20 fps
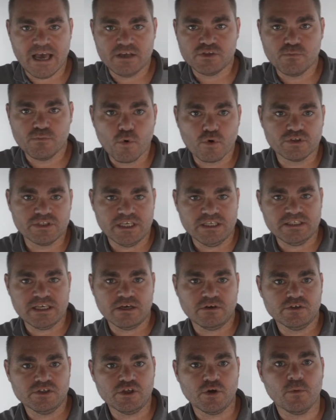more
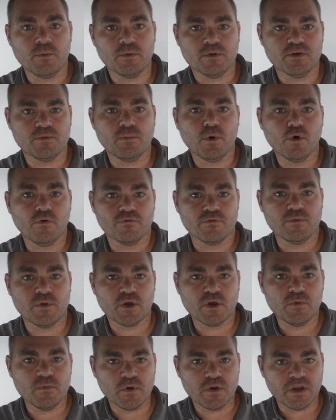detail he's hoping to pull from the
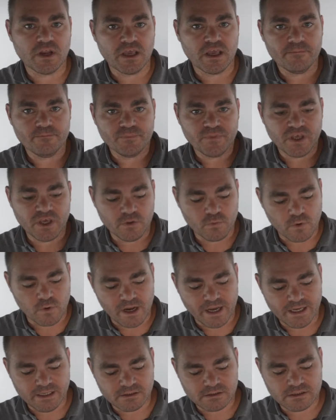community. He
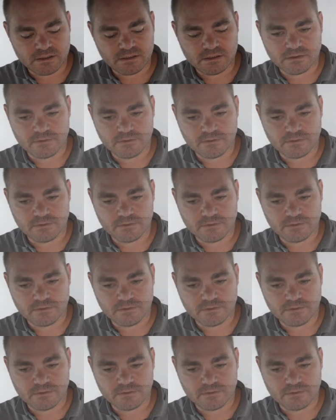writes,